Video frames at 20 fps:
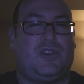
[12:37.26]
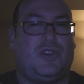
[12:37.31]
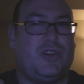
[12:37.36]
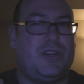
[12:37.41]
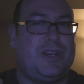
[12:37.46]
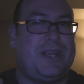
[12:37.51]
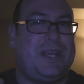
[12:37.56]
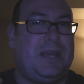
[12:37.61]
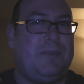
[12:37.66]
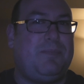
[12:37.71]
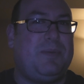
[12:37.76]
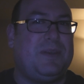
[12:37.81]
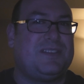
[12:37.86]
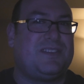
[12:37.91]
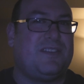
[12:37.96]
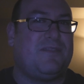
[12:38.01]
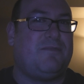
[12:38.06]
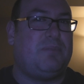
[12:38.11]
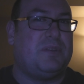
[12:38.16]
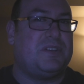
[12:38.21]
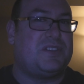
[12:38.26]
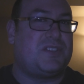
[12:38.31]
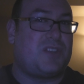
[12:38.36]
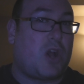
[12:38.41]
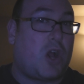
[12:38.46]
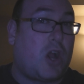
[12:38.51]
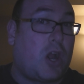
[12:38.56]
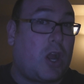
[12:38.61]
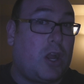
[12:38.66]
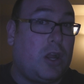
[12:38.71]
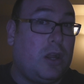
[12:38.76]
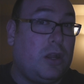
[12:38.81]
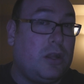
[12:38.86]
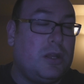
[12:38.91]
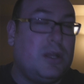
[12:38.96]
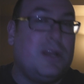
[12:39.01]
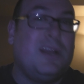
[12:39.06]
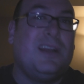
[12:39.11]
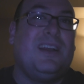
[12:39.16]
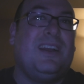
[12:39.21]
good heapings of bizarre
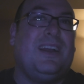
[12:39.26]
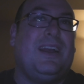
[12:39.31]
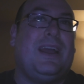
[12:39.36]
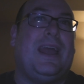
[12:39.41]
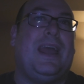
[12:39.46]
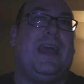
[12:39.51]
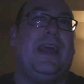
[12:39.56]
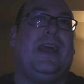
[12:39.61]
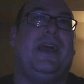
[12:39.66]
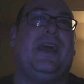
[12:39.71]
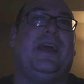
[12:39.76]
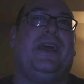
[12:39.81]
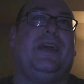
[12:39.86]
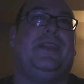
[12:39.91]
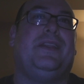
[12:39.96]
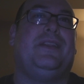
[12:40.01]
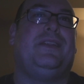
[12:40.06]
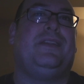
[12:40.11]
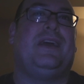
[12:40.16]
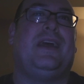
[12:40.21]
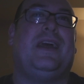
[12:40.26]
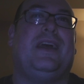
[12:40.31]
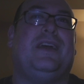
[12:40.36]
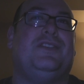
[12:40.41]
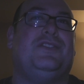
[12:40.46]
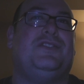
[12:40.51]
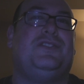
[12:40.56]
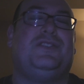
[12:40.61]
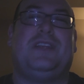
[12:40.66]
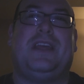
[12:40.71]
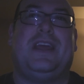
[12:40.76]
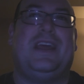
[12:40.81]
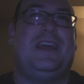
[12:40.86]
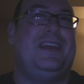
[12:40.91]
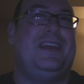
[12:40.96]
and and